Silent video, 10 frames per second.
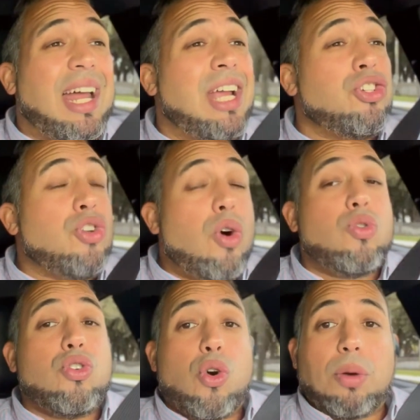I
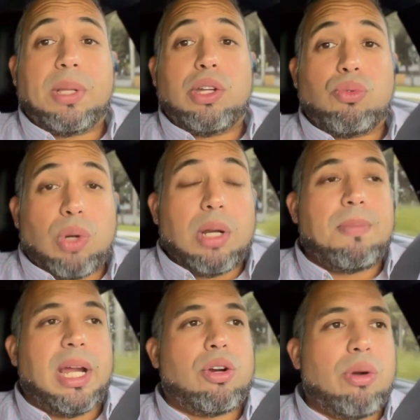don't normally run
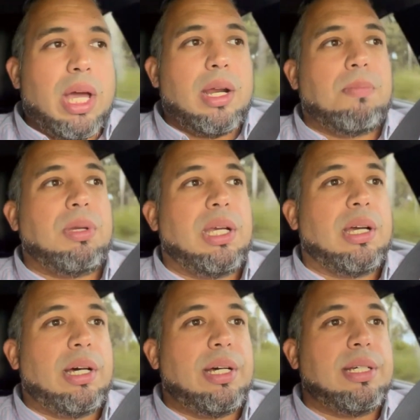my credit
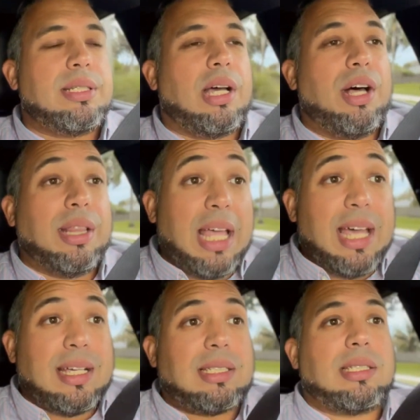because
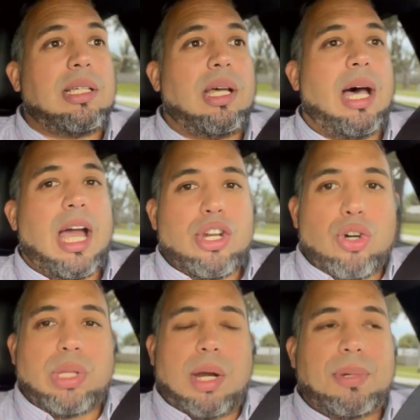unless I
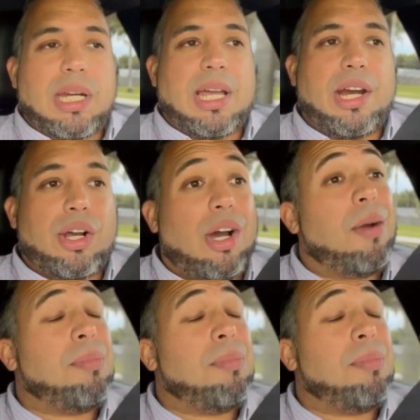know that I'm gonna get a car,